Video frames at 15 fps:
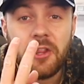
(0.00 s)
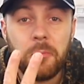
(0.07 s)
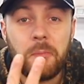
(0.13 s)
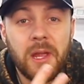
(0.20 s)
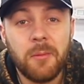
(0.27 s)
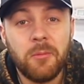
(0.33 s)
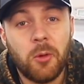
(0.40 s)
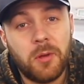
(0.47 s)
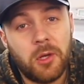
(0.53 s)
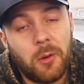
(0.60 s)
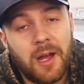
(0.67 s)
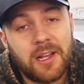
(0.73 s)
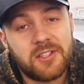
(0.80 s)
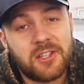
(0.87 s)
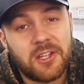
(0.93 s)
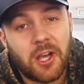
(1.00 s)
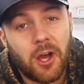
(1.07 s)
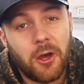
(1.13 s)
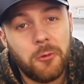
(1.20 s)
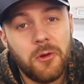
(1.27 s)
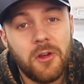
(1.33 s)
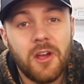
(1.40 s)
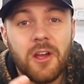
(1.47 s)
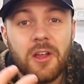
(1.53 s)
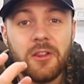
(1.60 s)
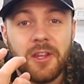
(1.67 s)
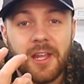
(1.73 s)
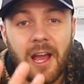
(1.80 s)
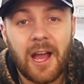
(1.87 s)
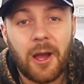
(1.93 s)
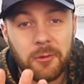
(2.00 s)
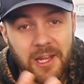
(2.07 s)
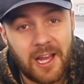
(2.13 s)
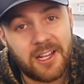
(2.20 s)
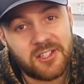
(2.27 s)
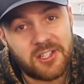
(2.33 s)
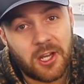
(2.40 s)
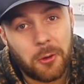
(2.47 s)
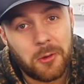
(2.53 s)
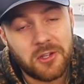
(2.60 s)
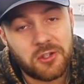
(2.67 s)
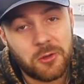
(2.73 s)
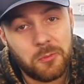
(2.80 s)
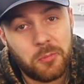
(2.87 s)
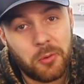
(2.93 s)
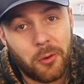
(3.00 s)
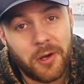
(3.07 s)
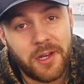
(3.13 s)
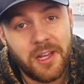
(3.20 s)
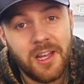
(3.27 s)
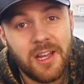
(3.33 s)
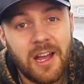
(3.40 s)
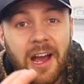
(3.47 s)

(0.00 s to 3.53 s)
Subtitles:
The BMW has to go. The Audi has to go at some point,